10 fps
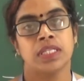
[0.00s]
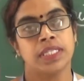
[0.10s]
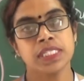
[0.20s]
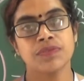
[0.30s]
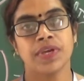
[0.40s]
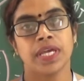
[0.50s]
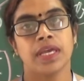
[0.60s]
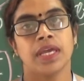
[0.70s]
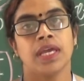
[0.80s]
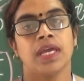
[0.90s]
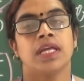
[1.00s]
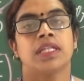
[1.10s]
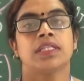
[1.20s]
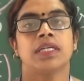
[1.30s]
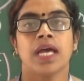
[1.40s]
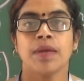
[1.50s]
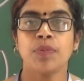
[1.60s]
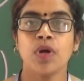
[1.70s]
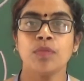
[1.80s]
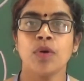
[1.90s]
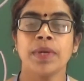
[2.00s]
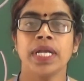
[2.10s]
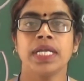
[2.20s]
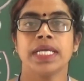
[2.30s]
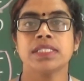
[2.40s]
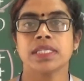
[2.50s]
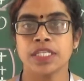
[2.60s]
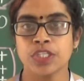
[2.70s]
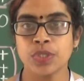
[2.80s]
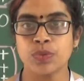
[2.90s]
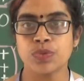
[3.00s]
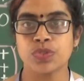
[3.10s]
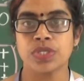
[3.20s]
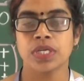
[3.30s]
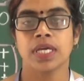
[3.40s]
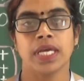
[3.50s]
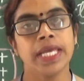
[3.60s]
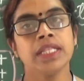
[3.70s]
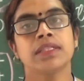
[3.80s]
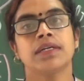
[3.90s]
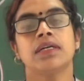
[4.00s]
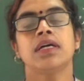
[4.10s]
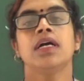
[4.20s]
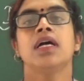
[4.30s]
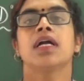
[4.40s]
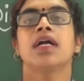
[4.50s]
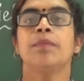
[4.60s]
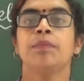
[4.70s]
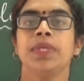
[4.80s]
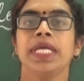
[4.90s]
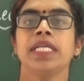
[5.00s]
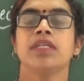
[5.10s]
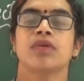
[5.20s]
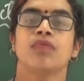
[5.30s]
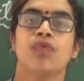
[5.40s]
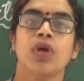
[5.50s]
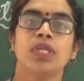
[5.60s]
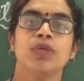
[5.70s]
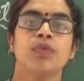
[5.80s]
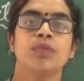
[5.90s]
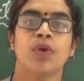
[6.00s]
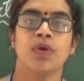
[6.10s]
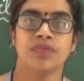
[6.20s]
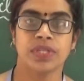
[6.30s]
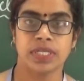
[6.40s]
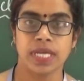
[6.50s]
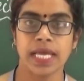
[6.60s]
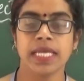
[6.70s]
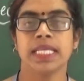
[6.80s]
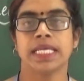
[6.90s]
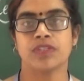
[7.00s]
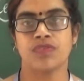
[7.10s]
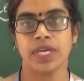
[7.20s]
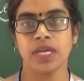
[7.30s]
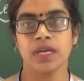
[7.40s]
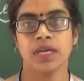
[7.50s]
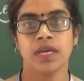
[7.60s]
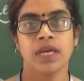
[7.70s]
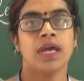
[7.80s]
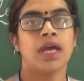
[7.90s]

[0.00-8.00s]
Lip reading: This way the dipole moment is induced in the complete volume of the dielectric,